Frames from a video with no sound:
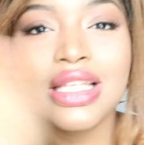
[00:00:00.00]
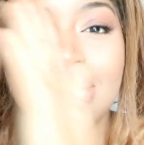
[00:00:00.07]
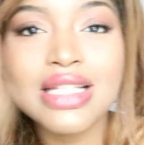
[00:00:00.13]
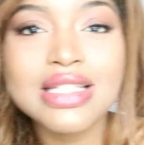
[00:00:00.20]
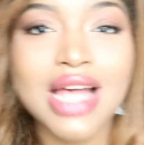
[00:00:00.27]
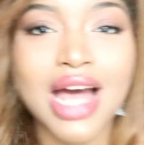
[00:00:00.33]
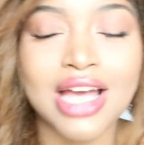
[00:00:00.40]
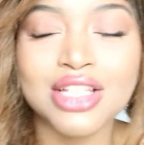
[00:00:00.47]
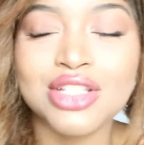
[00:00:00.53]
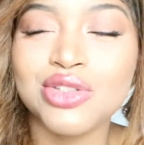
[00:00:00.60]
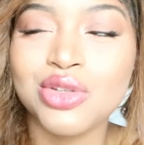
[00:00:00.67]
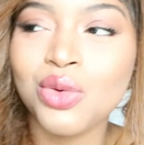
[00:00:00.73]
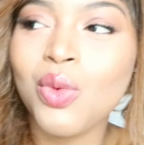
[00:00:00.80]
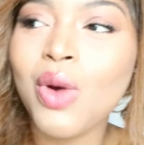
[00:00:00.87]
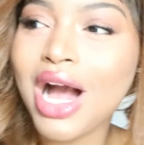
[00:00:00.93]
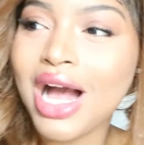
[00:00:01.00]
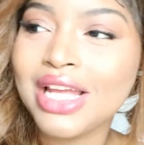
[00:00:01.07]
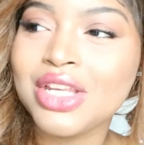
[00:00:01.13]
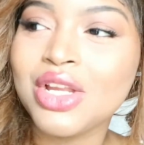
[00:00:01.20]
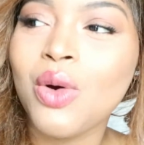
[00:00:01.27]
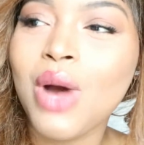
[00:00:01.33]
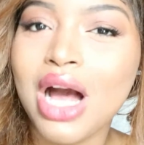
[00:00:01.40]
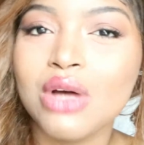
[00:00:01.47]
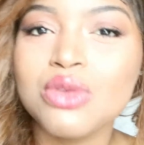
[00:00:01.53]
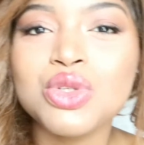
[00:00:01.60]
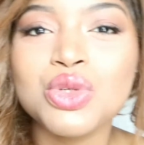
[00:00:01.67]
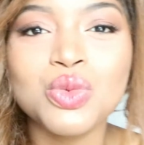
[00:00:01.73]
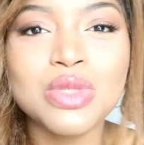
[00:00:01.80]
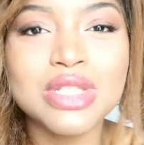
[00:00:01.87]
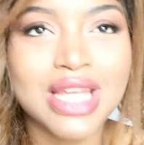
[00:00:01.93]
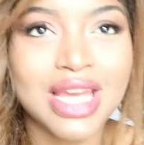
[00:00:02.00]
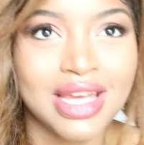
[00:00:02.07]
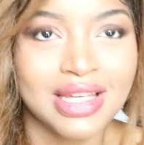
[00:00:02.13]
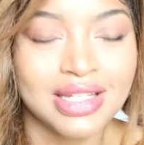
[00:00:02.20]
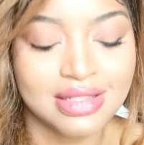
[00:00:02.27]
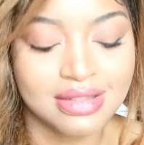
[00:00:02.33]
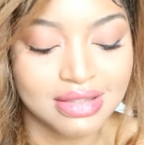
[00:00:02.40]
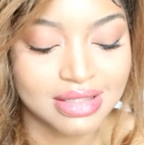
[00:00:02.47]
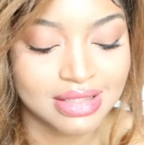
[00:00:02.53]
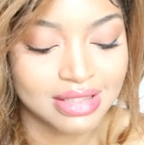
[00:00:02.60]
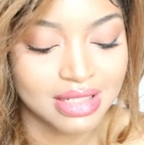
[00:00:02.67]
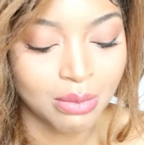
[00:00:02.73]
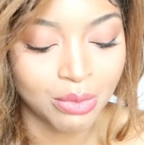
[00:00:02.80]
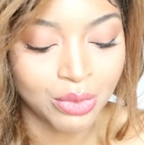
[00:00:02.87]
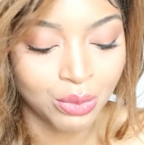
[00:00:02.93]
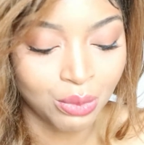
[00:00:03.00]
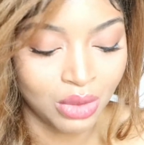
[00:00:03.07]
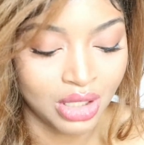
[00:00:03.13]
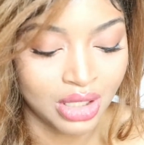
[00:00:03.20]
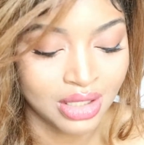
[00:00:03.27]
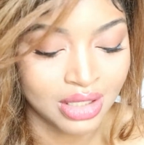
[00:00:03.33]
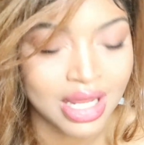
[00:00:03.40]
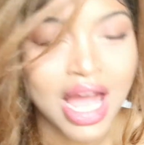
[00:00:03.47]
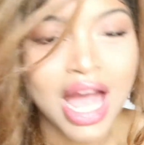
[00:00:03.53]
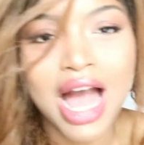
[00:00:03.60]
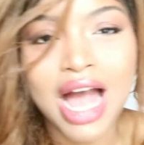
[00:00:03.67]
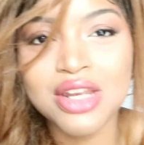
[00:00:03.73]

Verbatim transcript: Yes, I do. I know how to dance, number one.